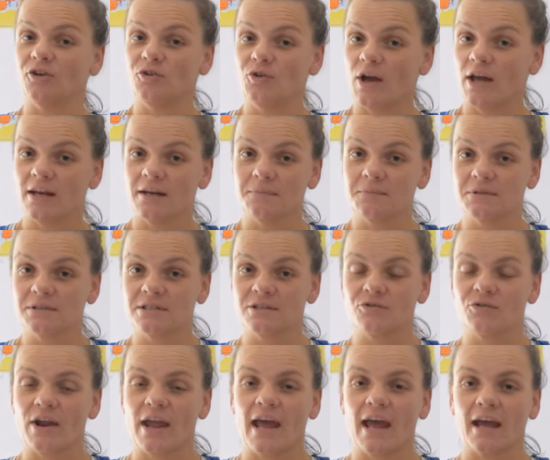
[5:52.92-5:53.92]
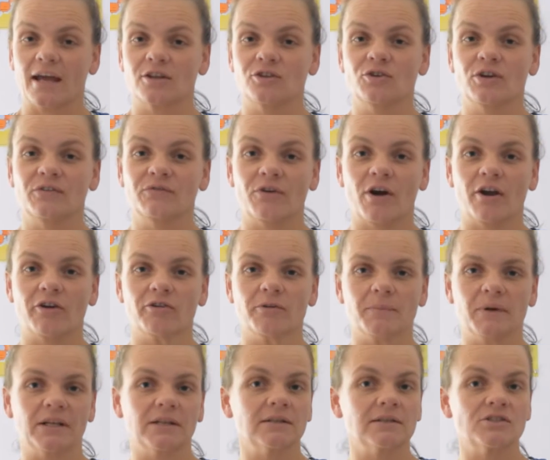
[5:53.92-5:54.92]
do animals react to
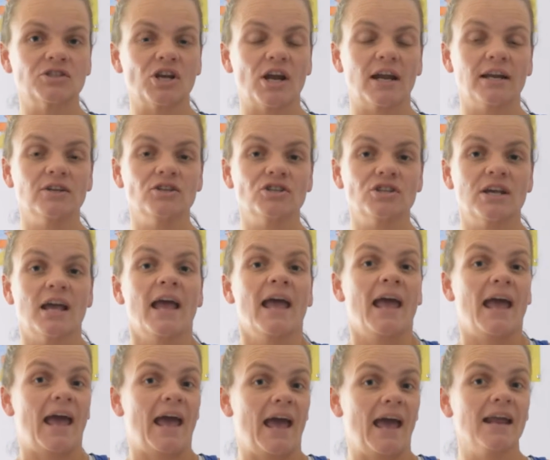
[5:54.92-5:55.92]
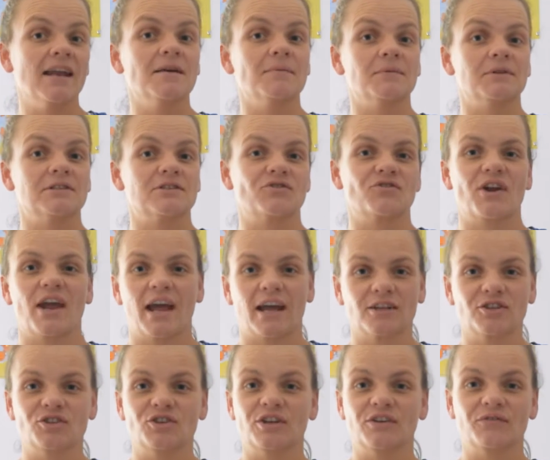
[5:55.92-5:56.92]
environmental change? Animals
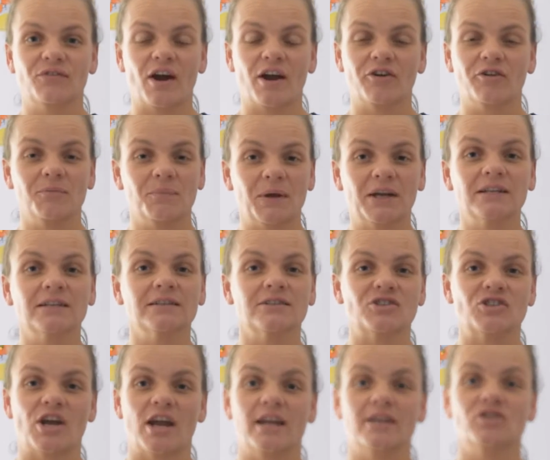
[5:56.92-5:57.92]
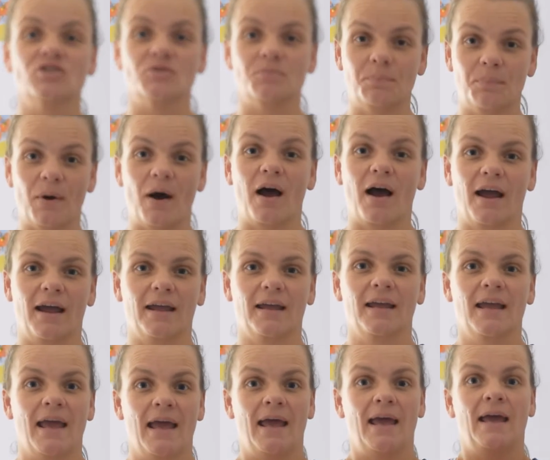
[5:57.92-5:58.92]
react to environmental change by
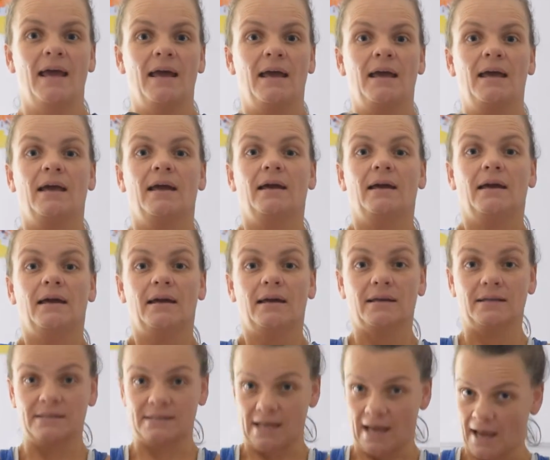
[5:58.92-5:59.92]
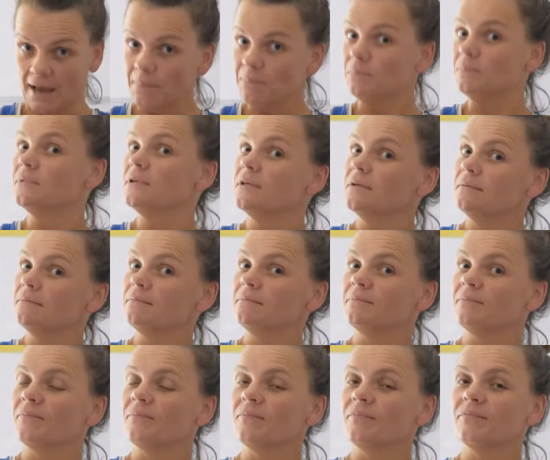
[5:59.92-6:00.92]
adapt,
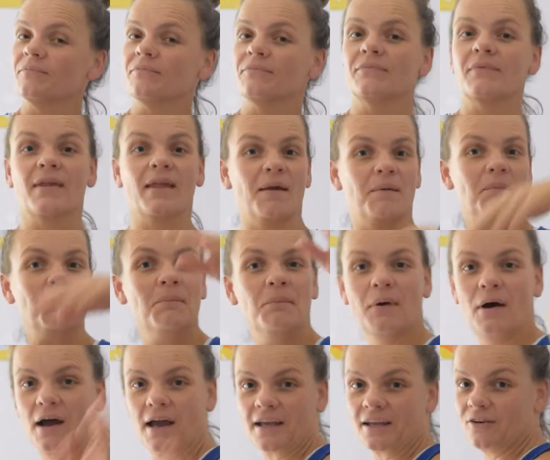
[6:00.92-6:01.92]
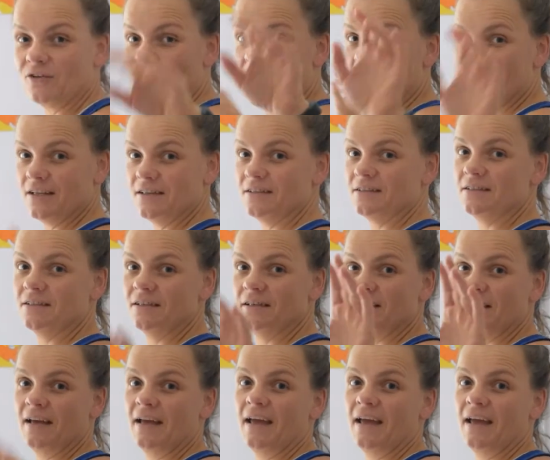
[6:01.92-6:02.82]
migrate,